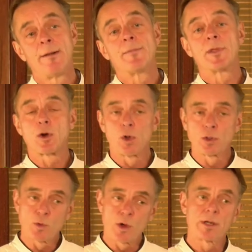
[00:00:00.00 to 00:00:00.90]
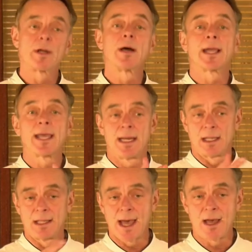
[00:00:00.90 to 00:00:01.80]
the cold water, again,
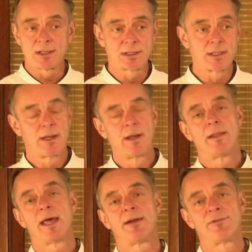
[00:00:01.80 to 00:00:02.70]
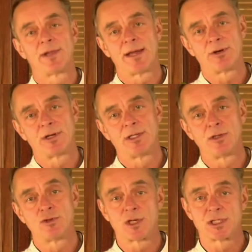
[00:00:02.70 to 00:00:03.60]
allows that flavor and the
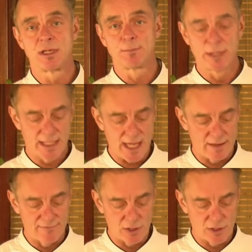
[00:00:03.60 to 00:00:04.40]
nutrition to bleed out of your